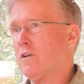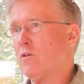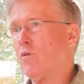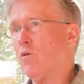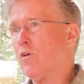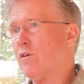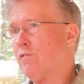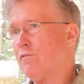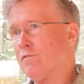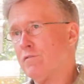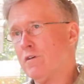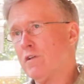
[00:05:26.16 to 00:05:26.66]

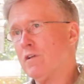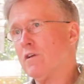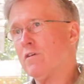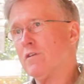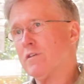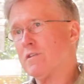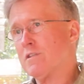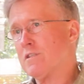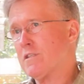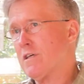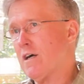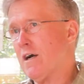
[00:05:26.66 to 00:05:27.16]
Gordon Fitter at
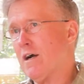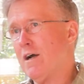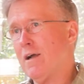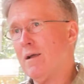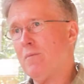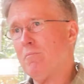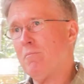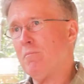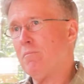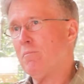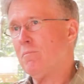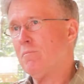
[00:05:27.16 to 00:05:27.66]
the
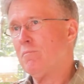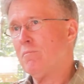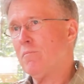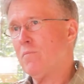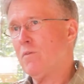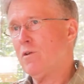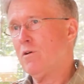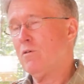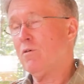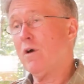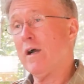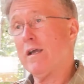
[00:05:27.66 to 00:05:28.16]
time,
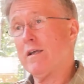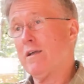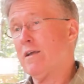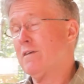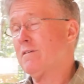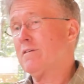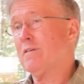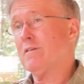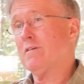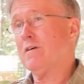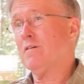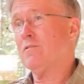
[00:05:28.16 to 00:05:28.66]
who
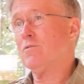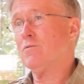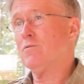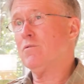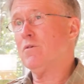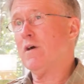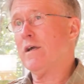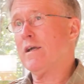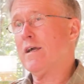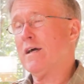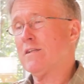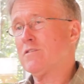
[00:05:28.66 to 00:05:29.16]

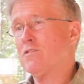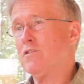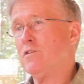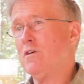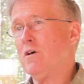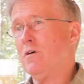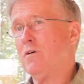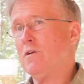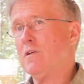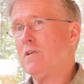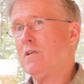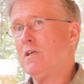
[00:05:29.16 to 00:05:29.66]
I got to
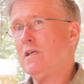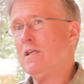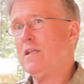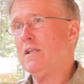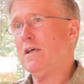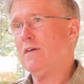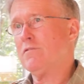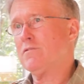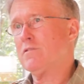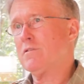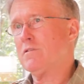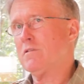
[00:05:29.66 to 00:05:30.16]
know, and he
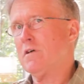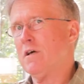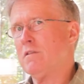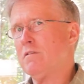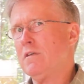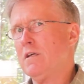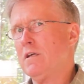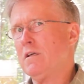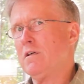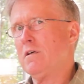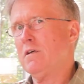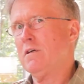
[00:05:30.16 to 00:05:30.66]
left, I
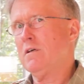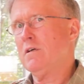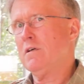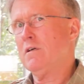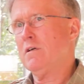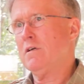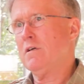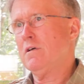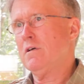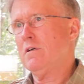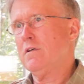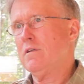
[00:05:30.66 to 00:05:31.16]
think,
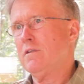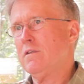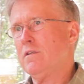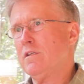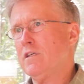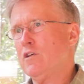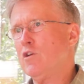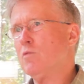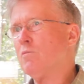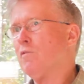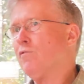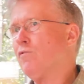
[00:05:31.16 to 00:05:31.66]
the
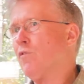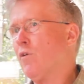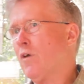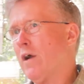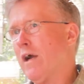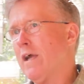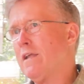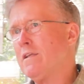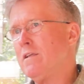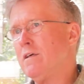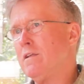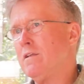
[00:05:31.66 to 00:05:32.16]
year before
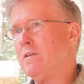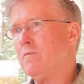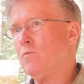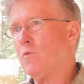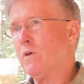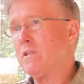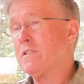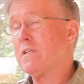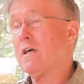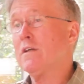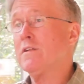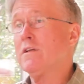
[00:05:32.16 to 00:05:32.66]
I did and
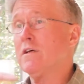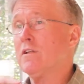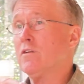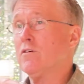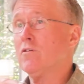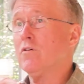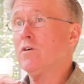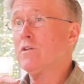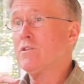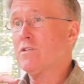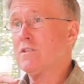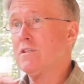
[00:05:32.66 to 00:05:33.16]
went down to
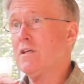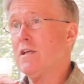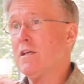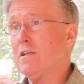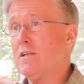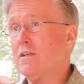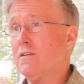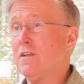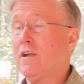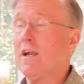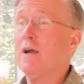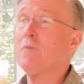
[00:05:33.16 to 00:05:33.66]
Illinois State,
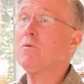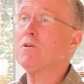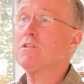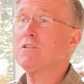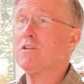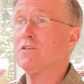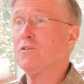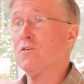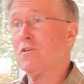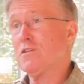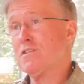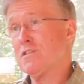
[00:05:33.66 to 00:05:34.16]
and then I went to
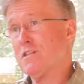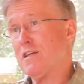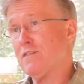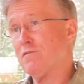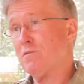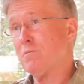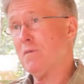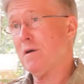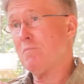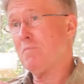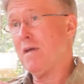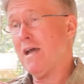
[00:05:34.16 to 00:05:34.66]
Illinois State
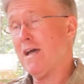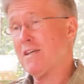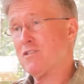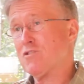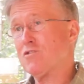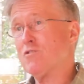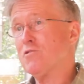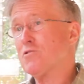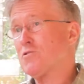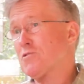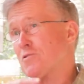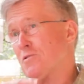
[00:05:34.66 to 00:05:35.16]
for my
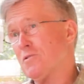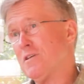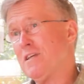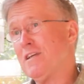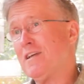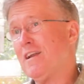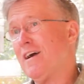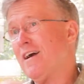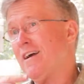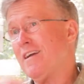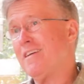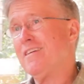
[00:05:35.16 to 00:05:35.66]
master's, so he
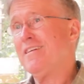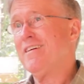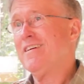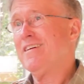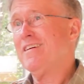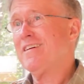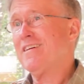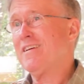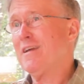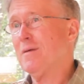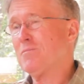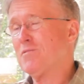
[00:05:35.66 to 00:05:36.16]
and I
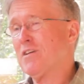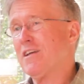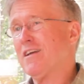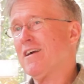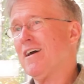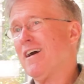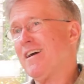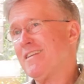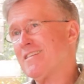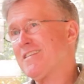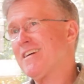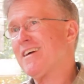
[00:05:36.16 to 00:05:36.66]
kept in
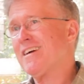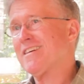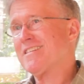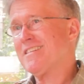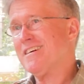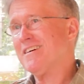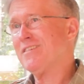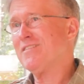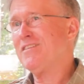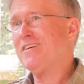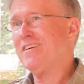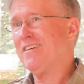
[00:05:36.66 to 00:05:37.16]
contact
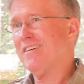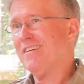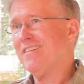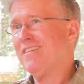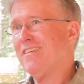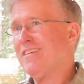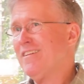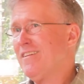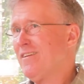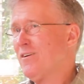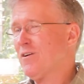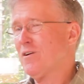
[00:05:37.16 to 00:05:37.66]
down there.
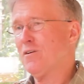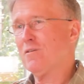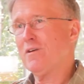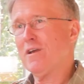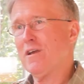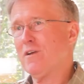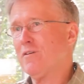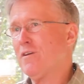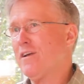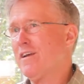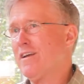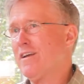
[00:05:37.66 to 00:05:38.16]
Great, great